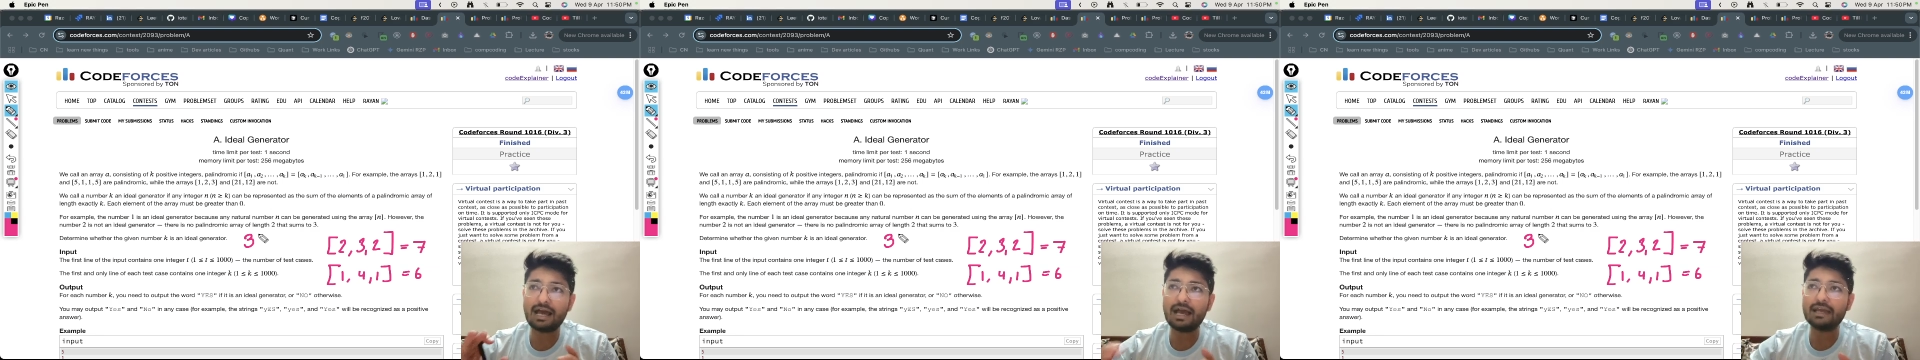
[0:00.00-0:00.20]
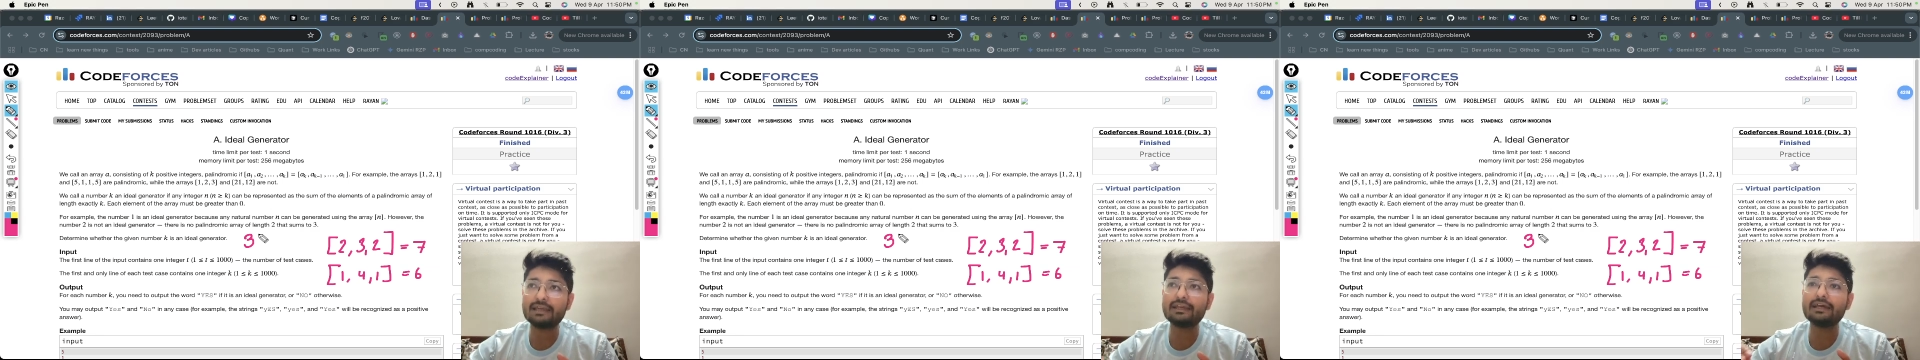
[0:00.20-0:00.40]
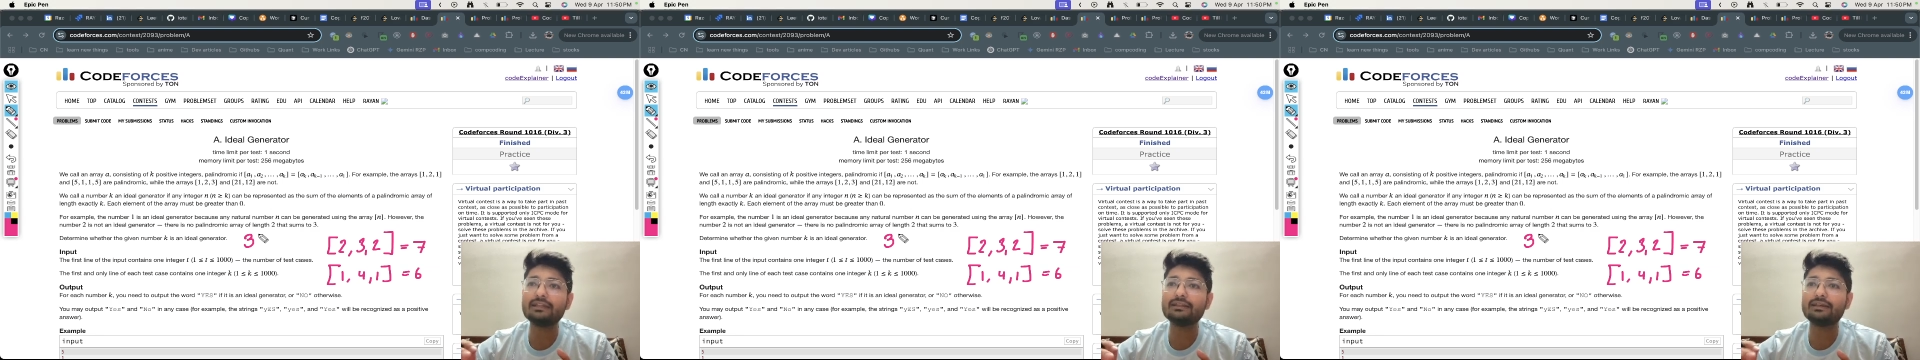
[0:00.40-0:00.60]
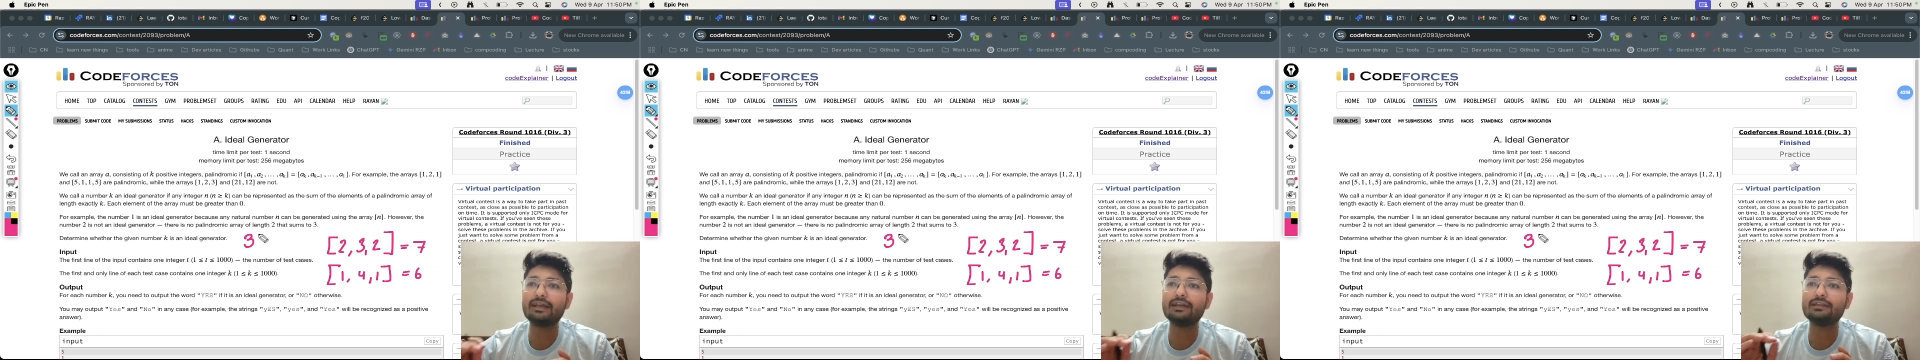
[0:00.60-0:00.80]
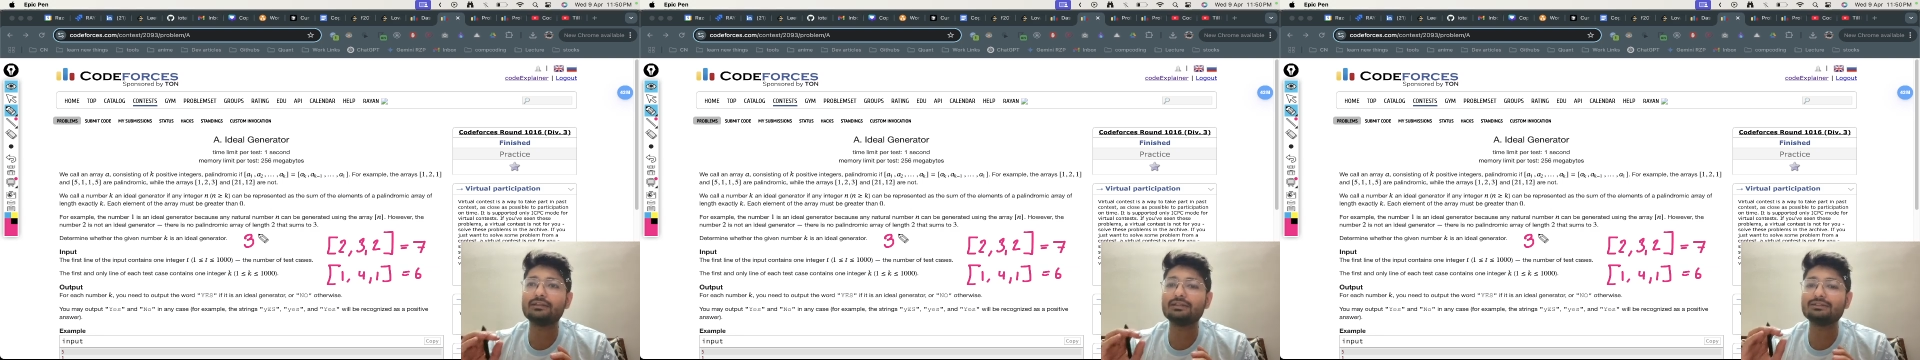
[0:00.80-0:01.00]
I can
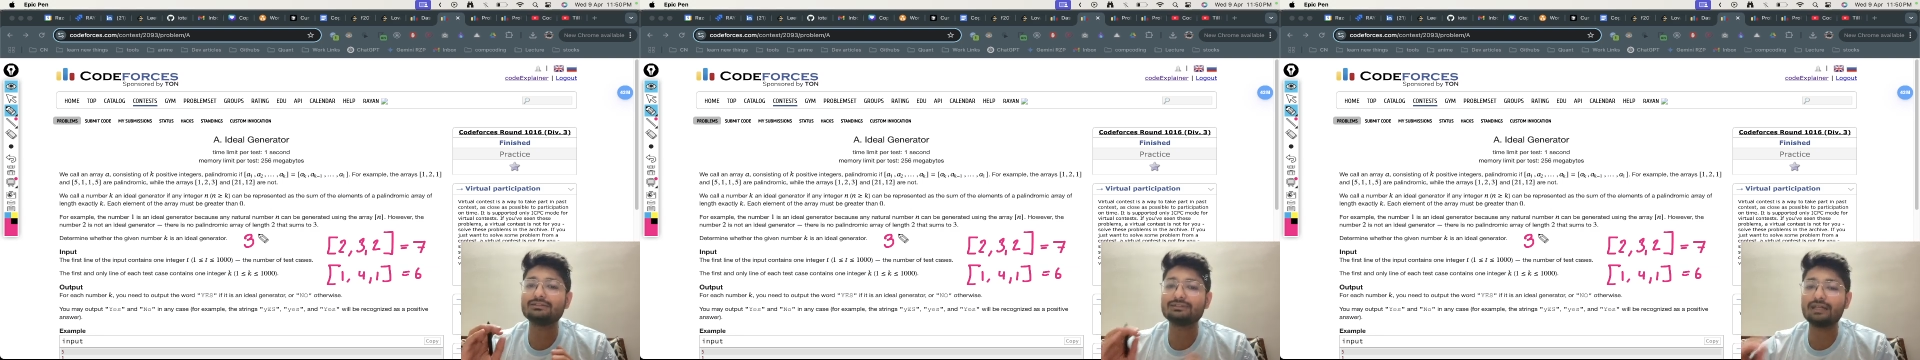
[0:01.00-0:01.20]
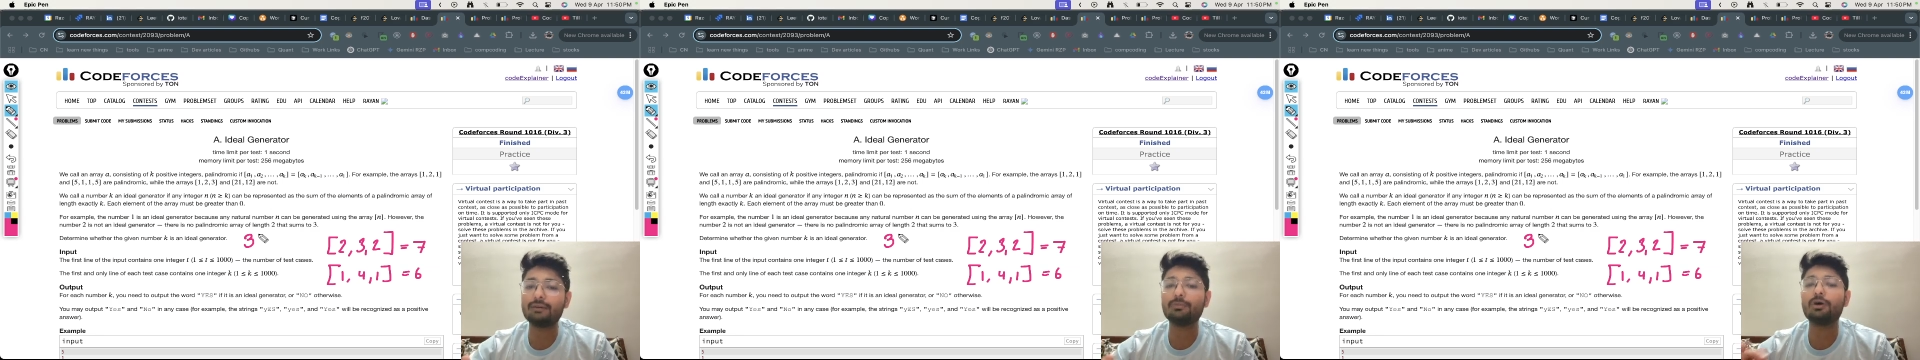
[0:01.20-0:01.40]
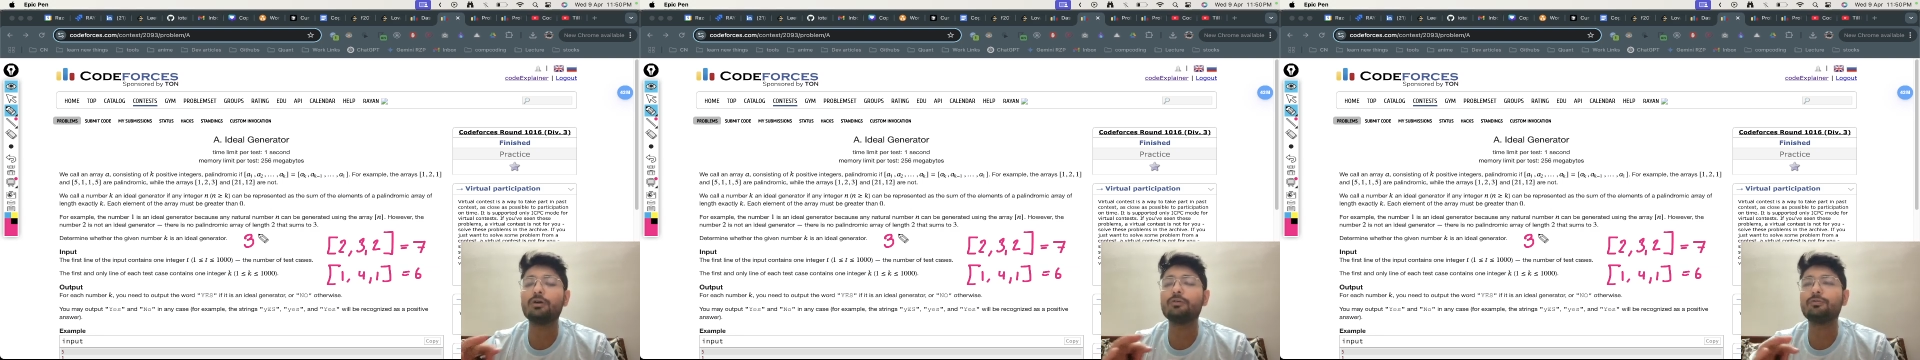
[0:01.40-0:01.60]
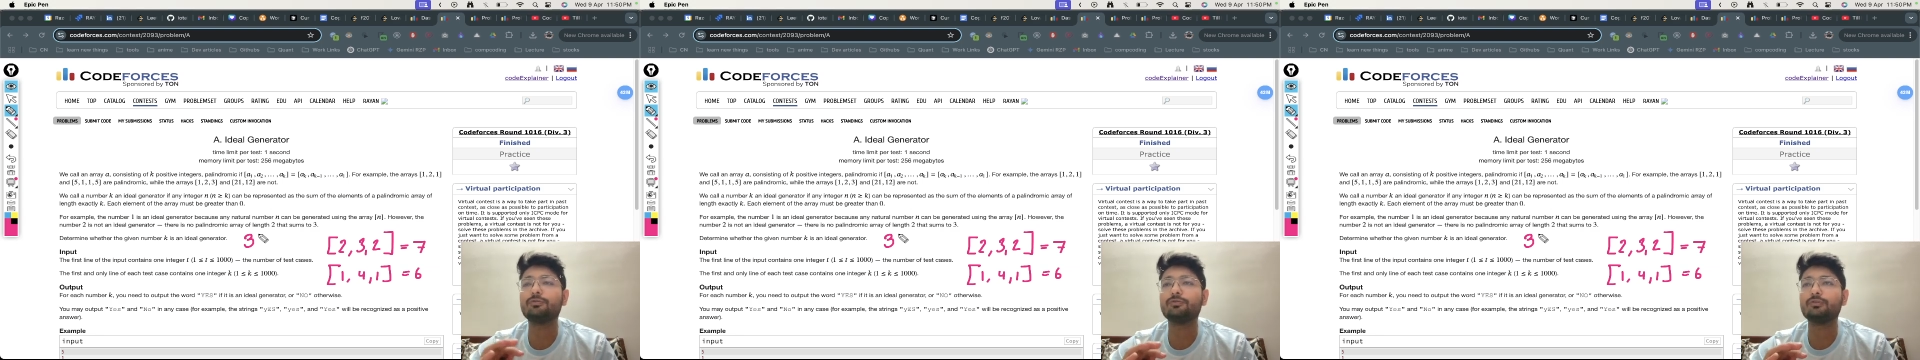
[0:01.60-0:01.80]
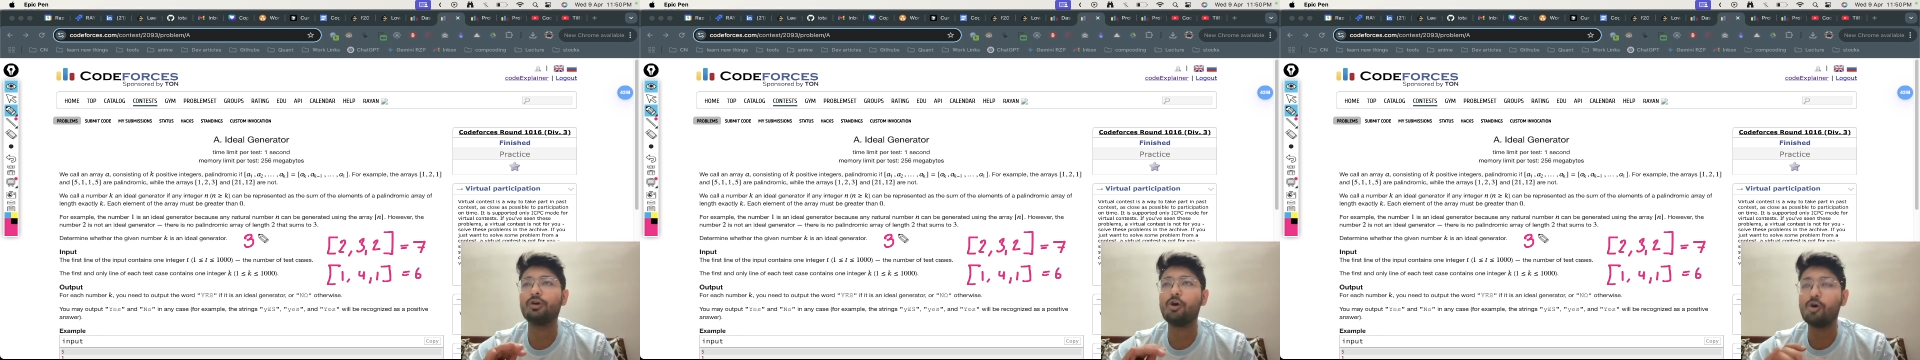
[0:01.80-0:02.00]
get the sum of
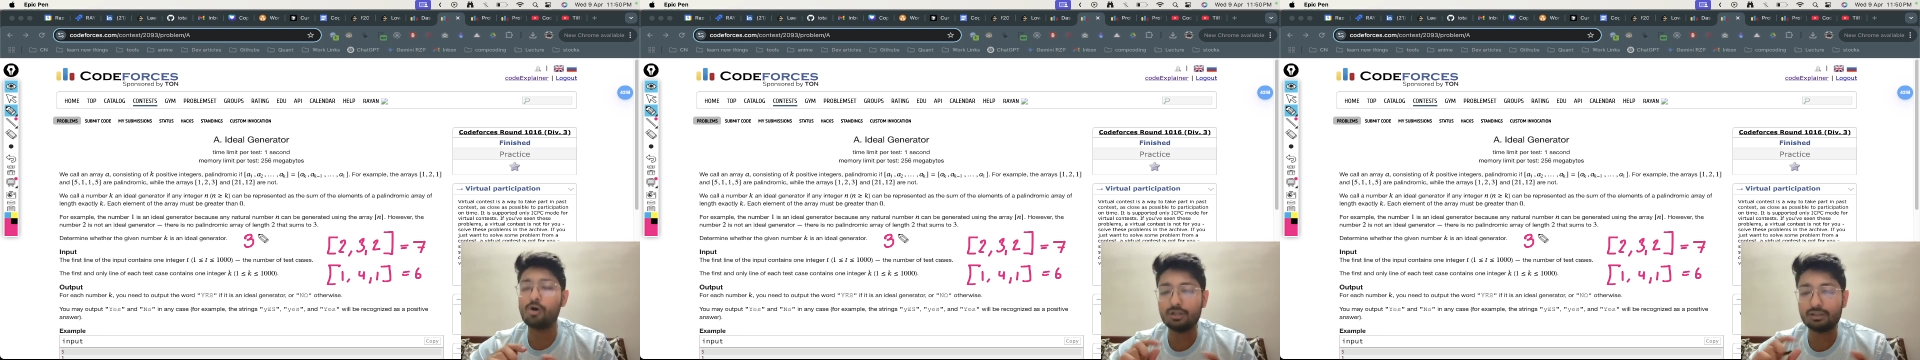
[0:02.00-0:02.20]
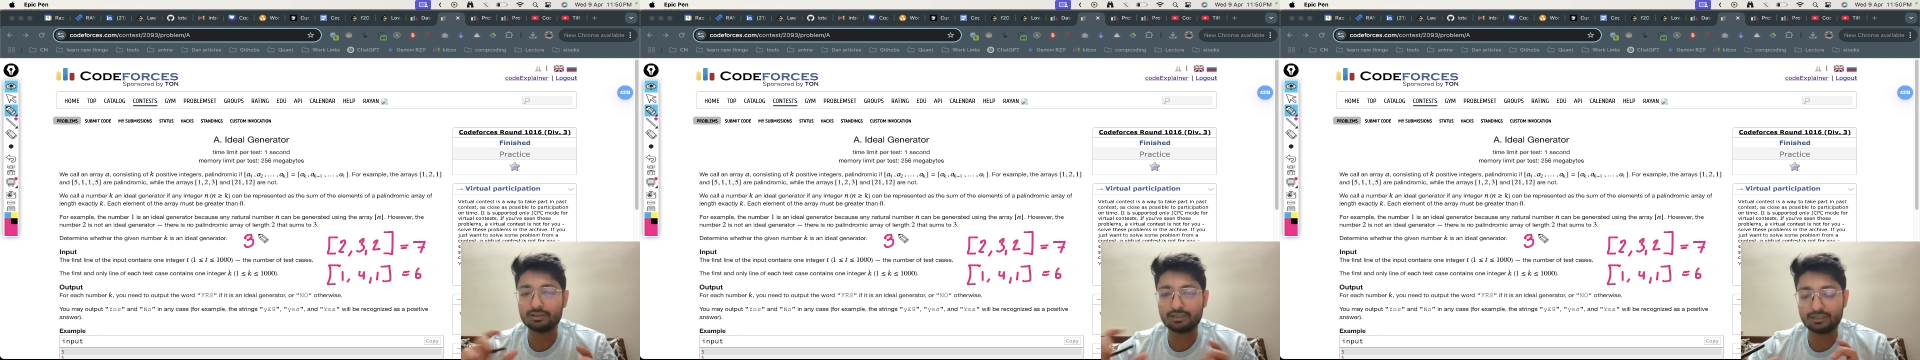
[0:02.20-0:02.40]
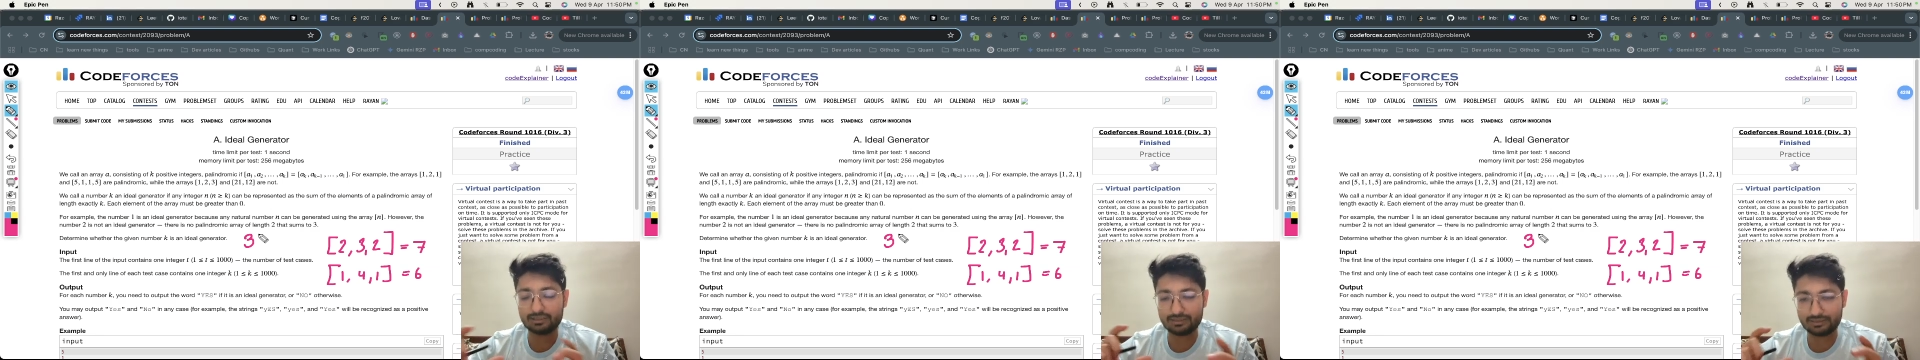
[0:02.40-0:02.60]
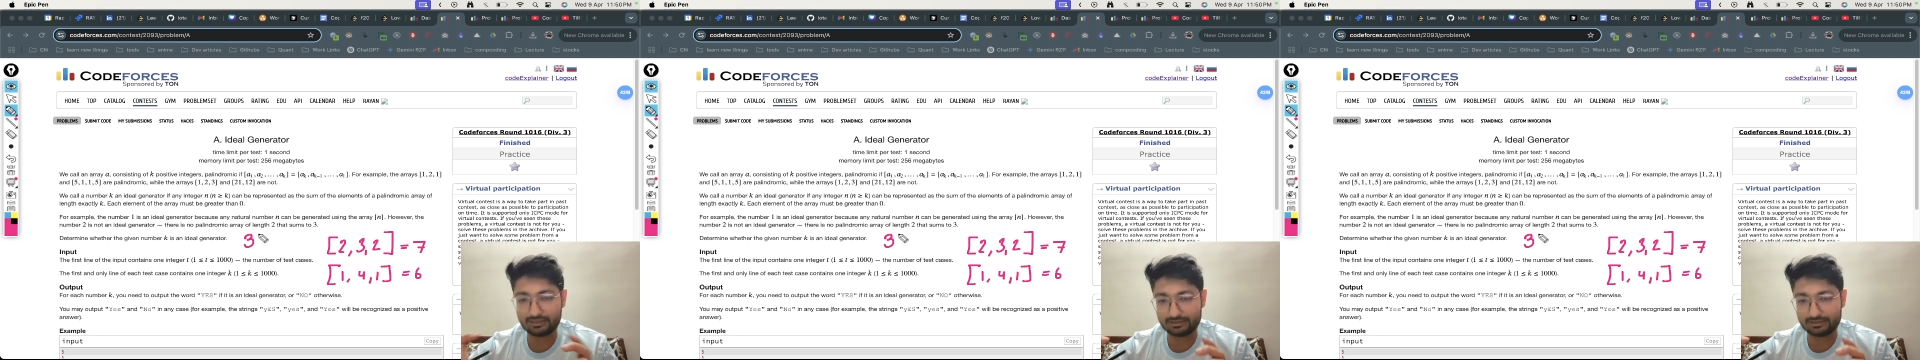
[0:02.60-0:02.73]
all the